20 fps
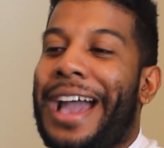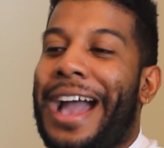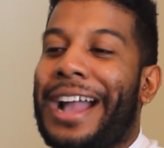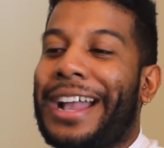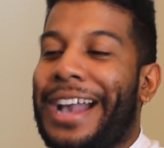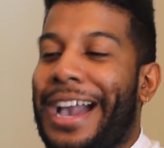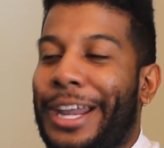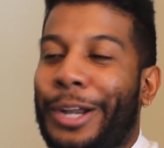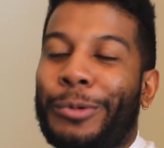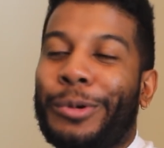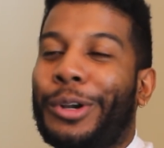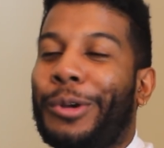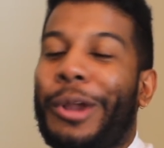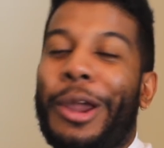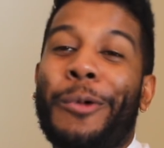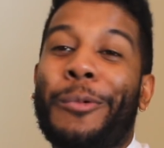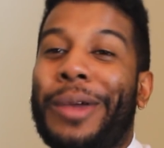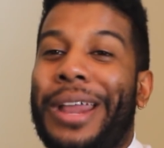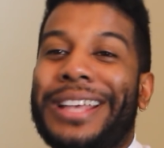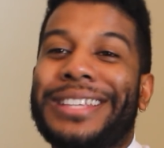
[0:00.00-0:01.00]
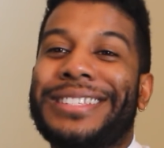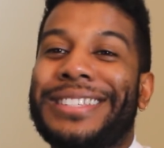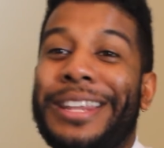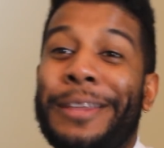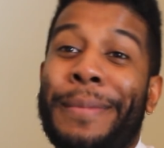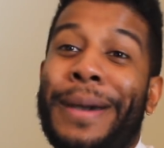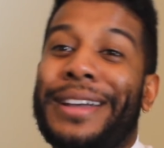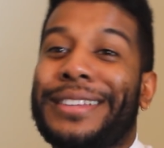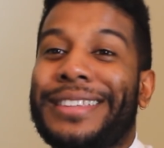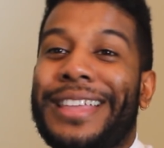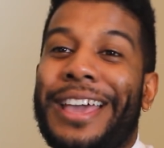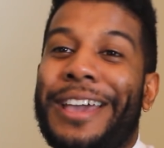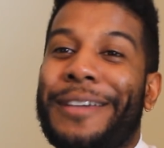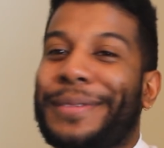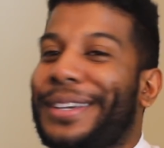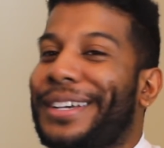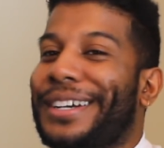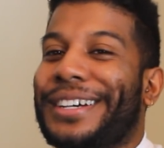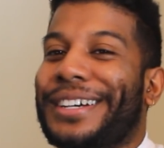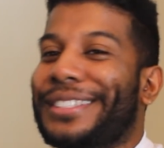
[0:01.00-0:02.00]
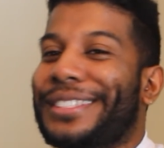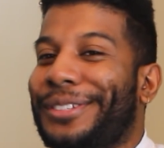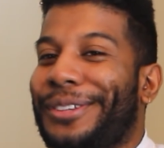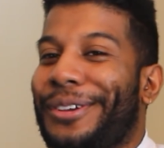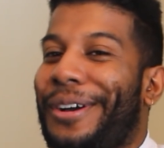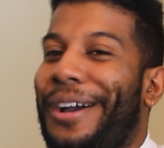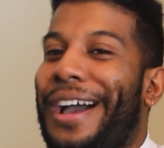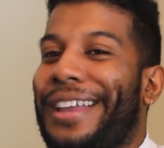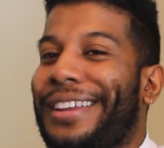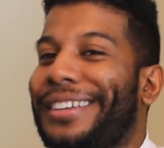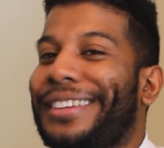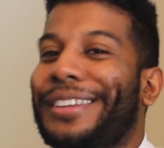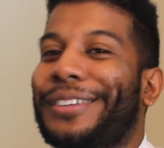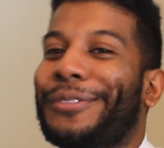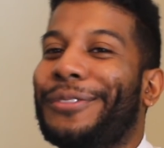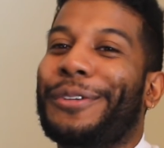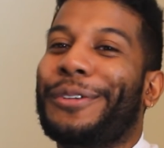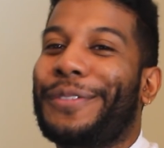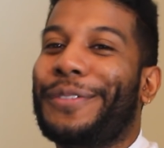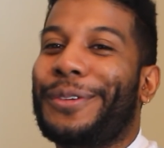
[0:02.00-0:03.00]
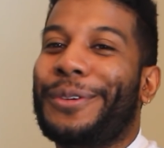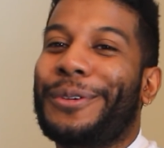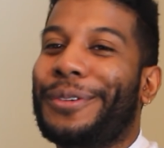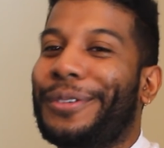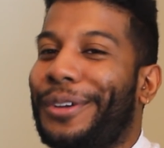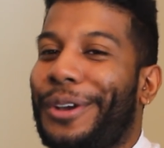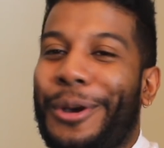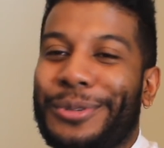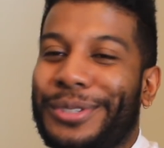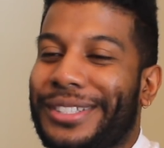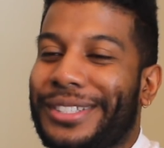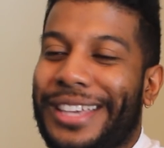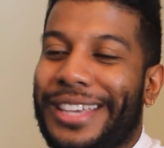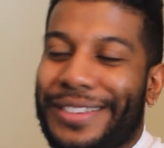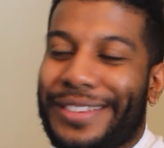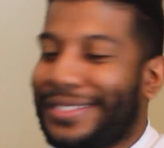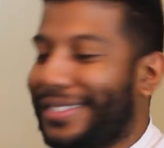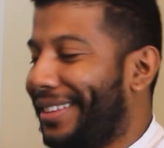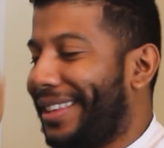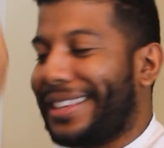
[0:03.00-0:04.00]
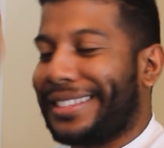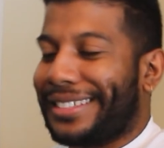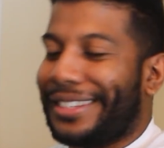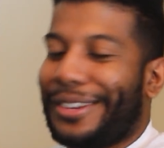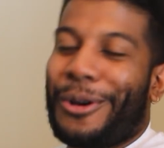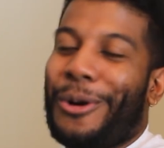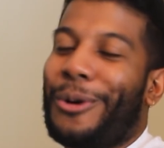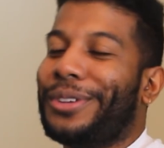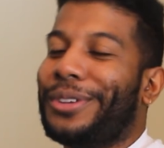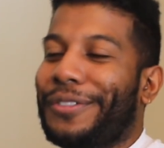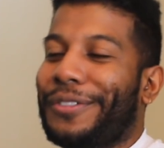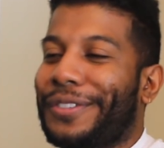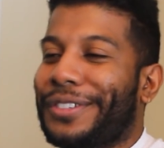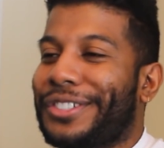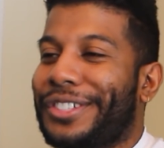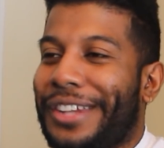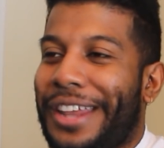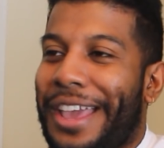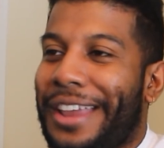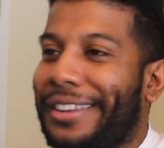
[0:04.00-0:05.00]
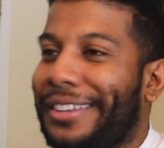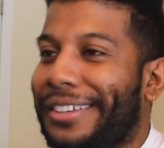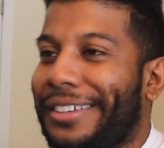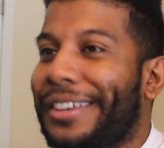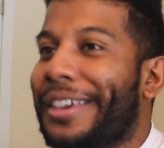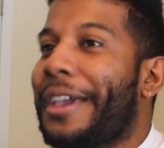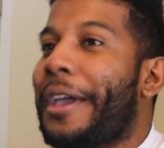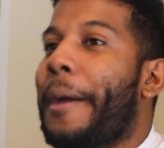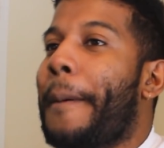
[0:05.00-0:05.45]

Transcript: I kind of regret what I said about that because, you know, I did a review and Cozy Tapes and that's a whole different shenanigan.